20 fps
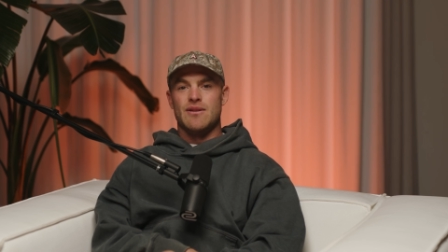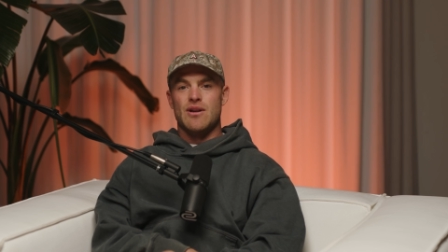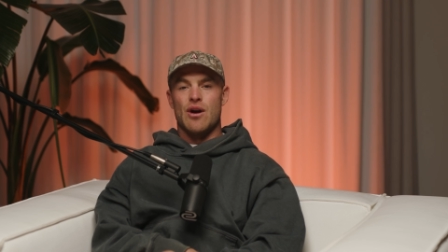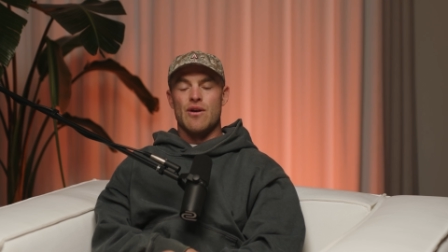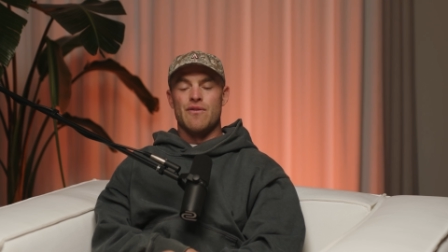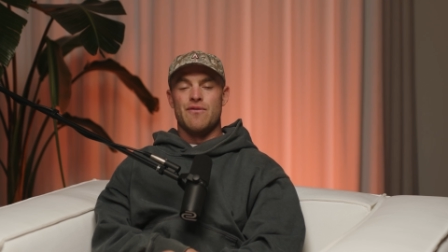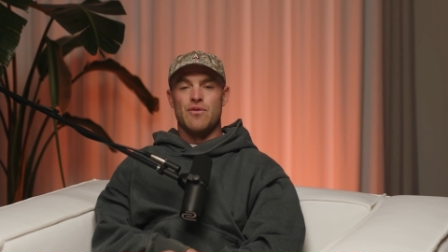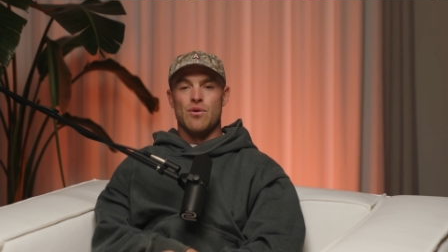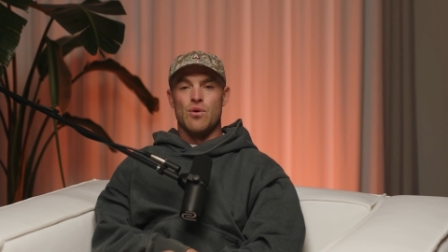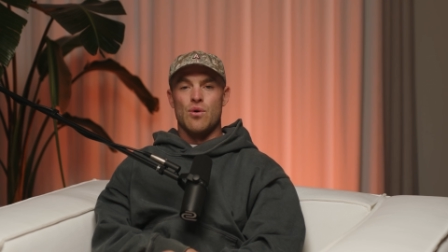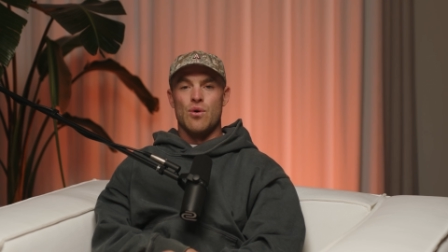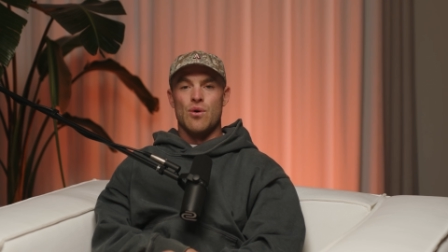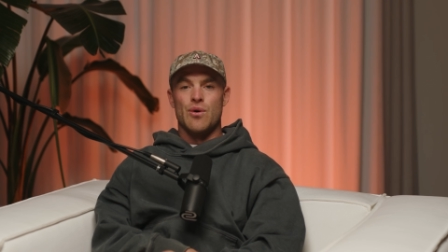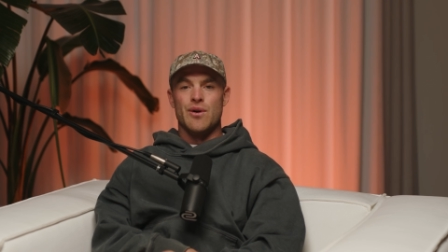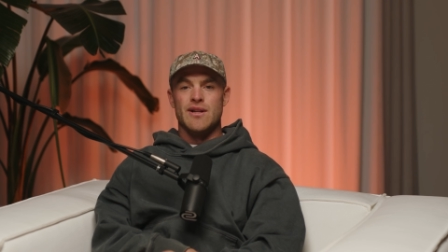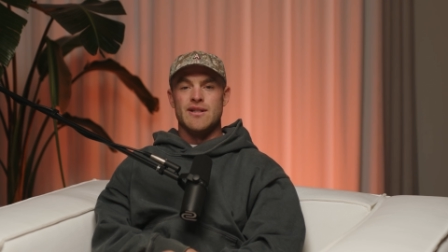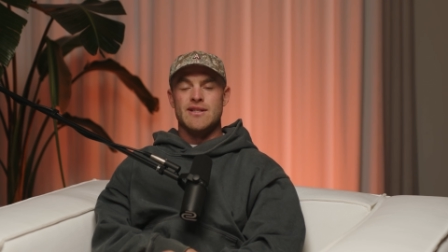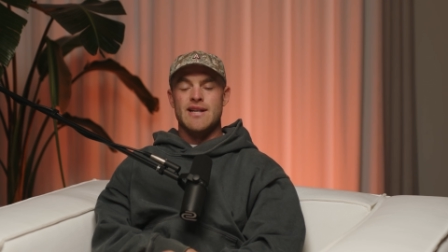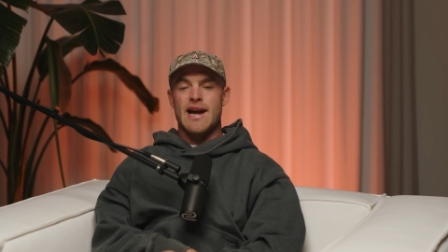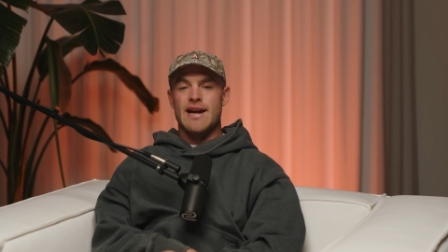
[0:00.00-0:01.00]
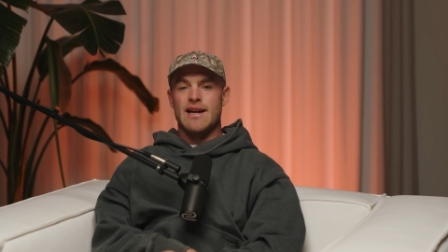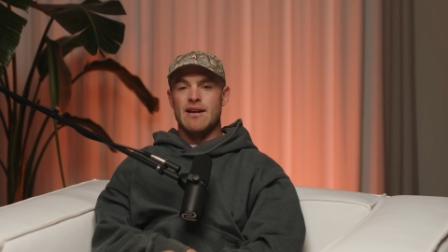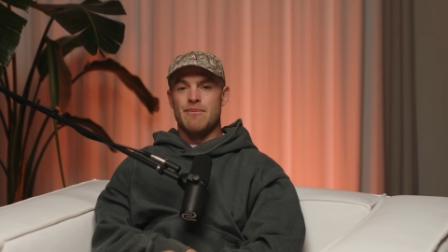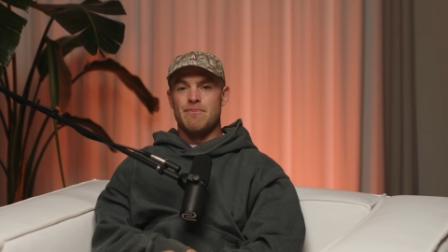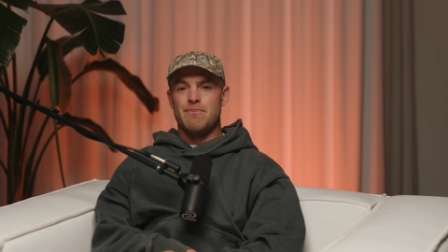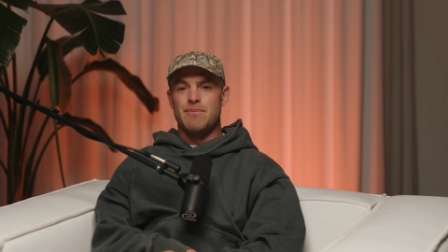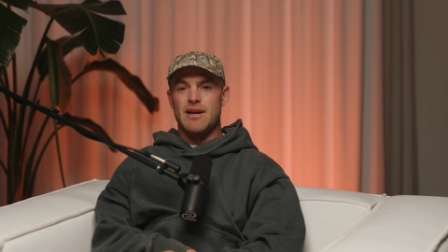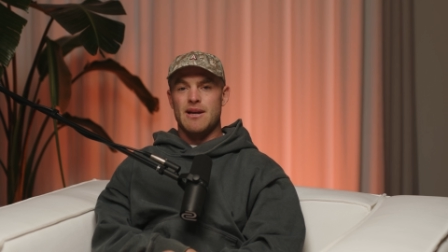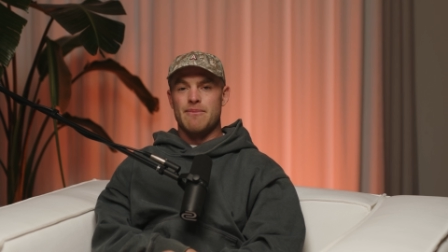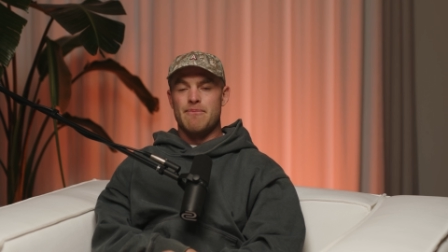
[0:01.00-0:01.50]
go forward and take a
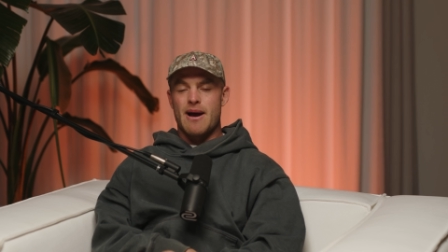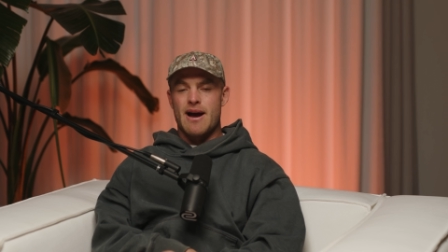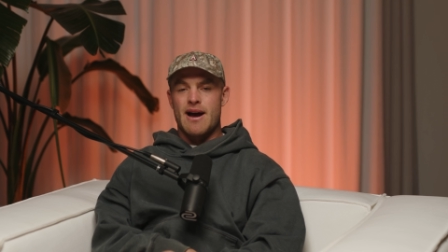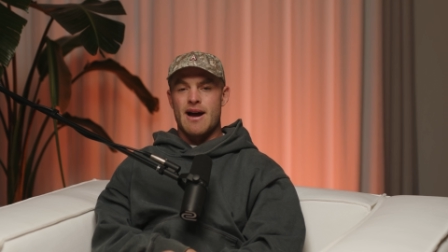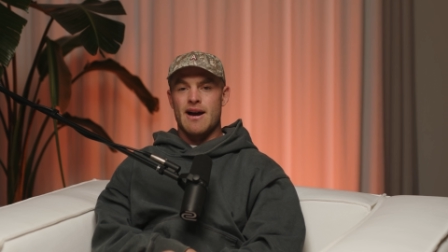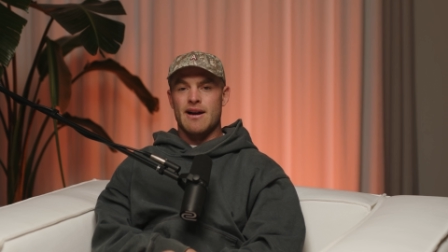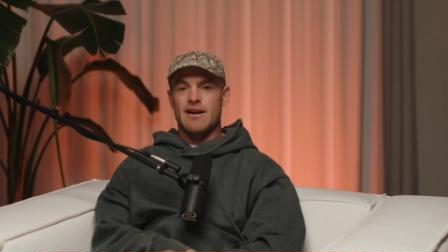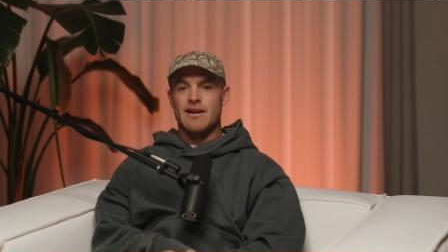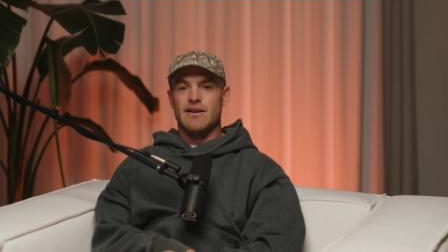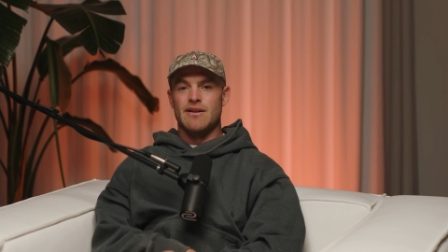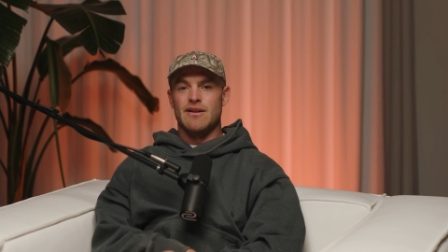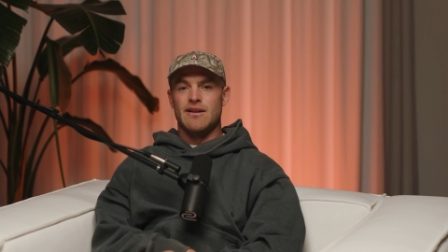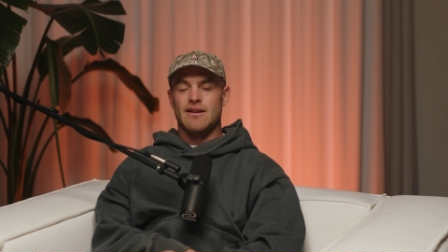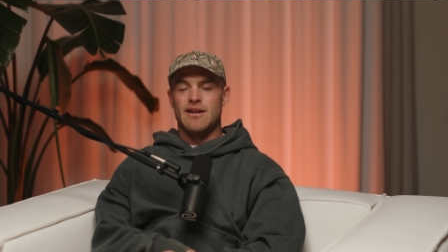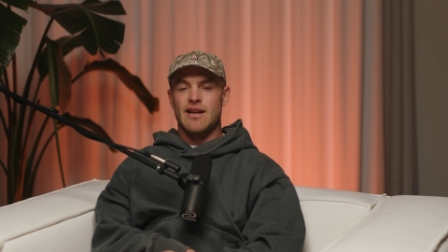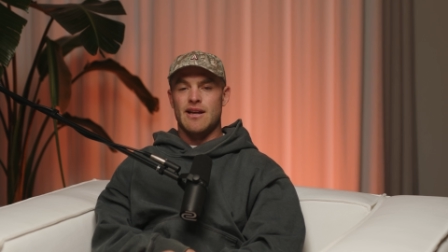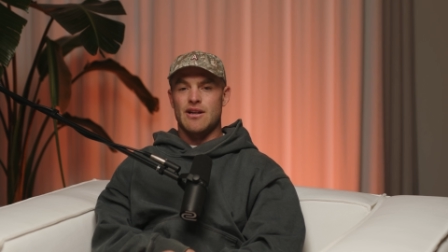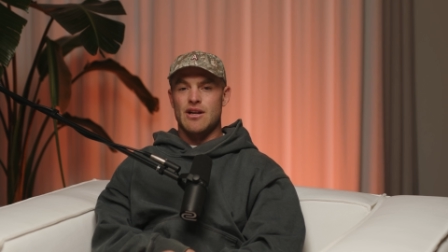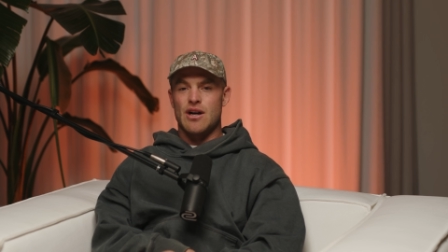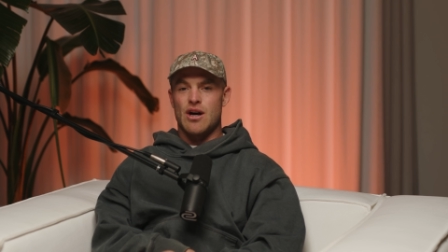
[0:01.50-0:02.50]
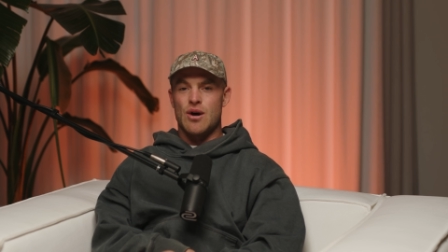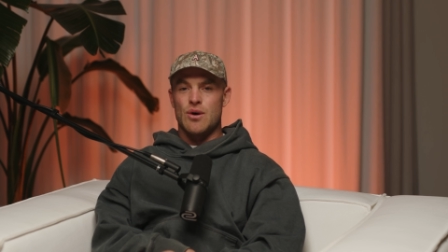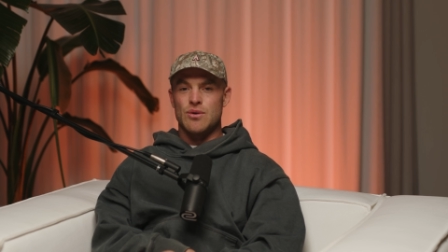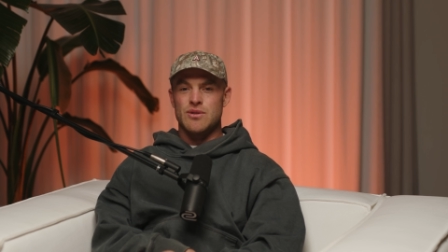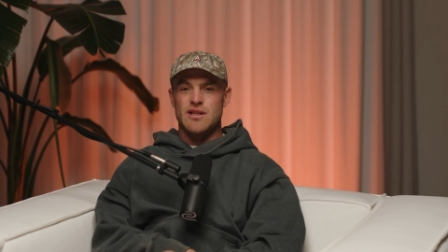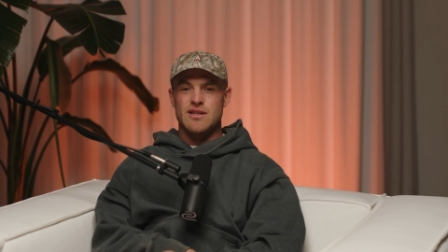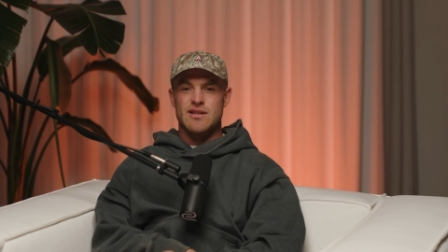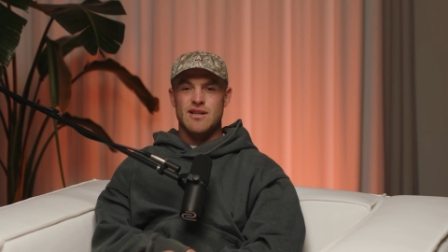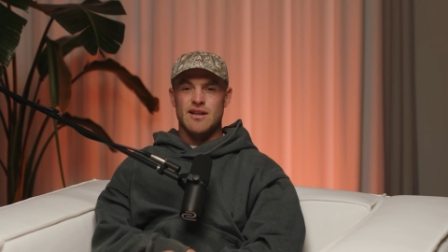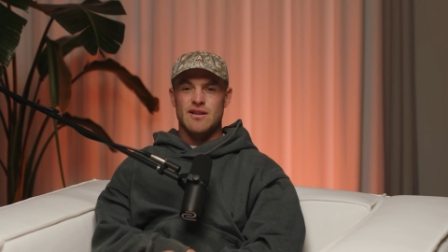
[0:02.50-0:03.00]
big mark and kick
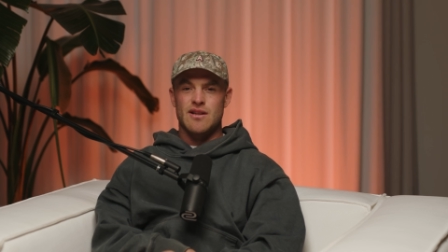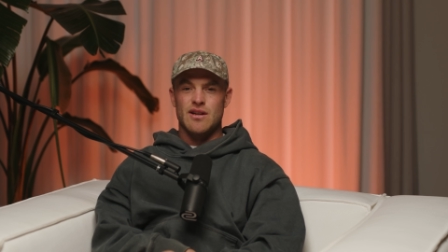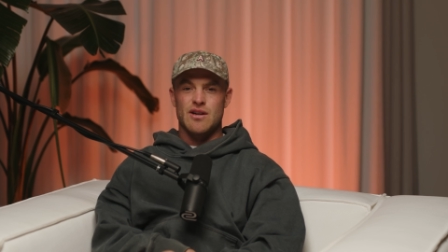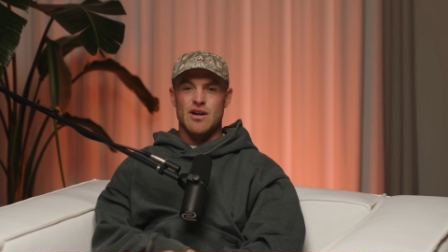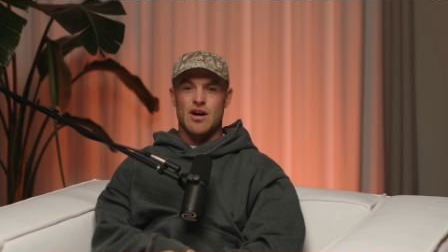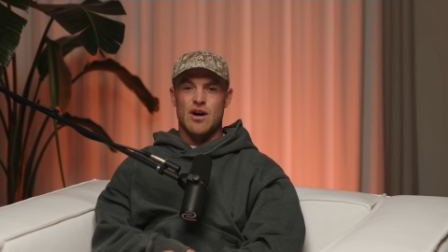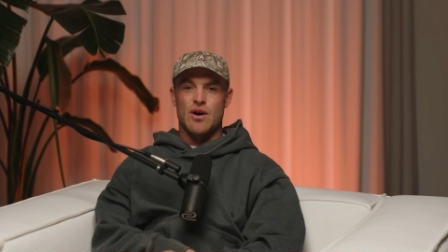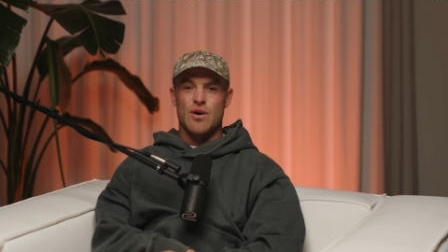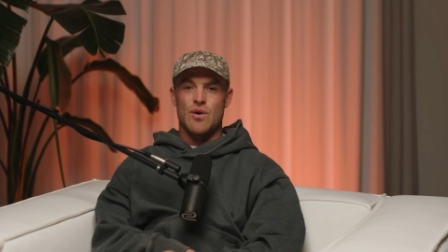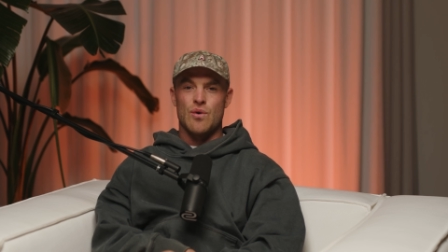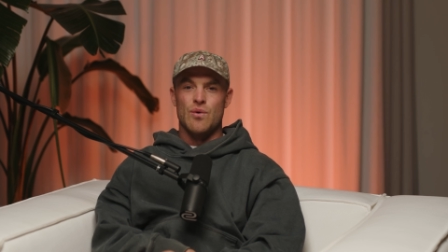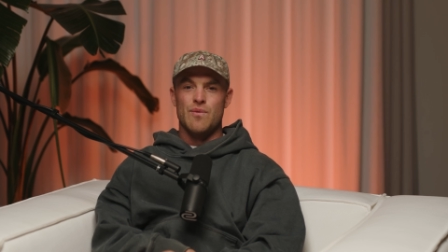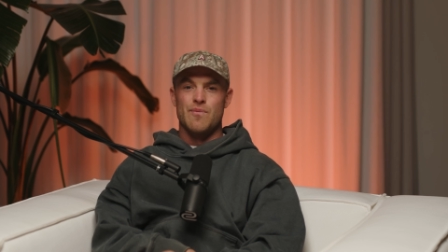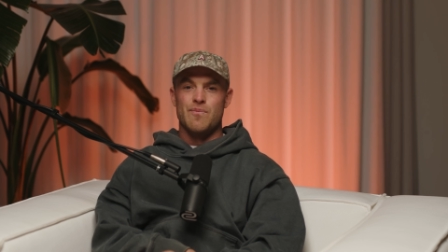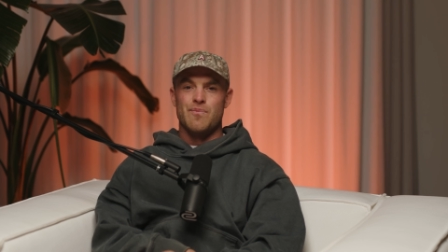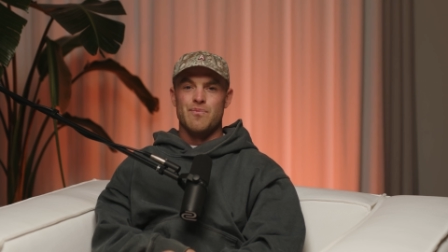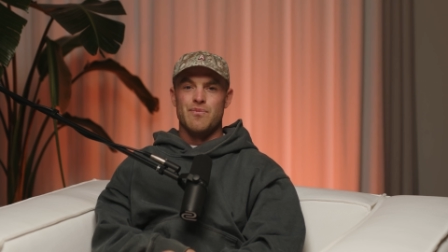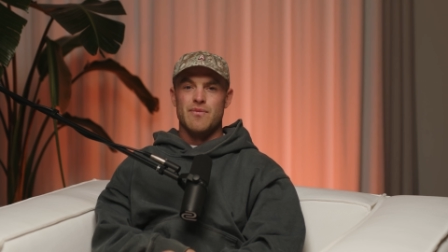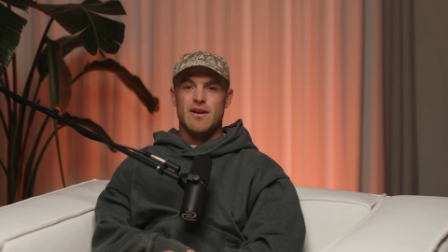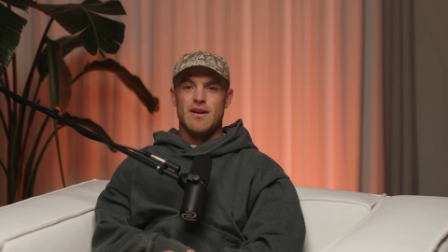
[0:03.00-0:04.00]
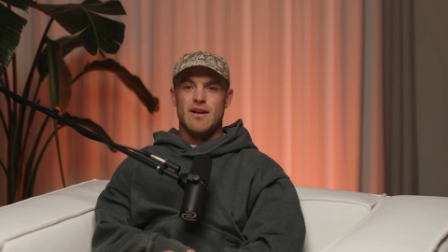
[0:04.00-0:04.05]
goals. He's kicked a goal